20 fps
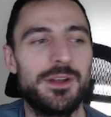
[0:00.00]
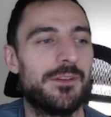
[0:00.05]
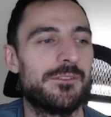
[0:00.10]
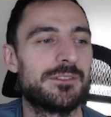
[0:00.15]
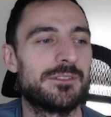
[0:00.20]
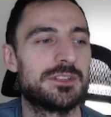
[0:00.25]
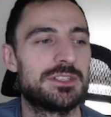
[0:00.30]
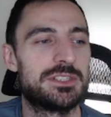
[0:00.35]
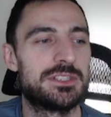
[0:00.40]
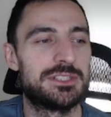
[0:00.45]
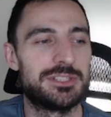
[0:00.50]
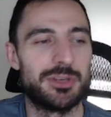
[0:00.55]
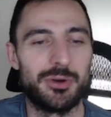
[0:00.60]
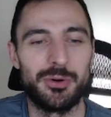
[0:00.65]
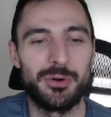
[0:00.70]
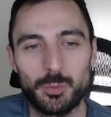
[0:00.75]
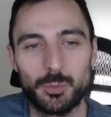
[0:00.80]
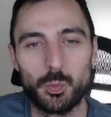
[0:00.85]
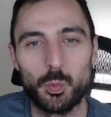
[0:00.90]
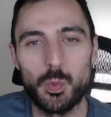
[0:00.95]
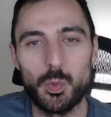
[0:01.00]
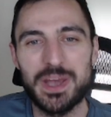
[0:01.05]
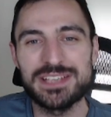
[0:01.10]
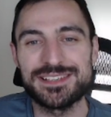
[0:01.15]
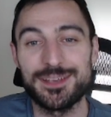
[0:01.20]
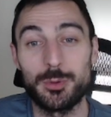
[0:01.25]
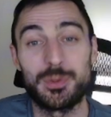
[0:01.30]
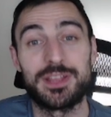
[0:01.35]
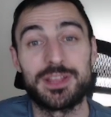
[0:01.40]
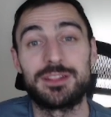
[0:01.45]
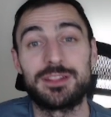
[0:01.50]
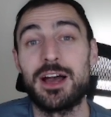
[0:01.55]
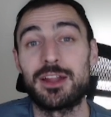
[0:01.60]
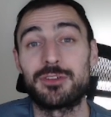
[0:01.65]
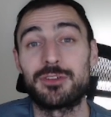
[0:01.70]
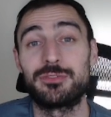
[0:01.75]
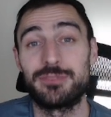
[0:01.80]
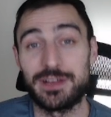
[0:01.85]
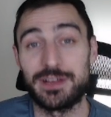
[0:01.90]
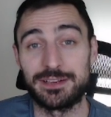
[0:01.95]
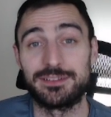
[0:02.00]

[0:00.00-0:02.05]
so white's having a lot of fun.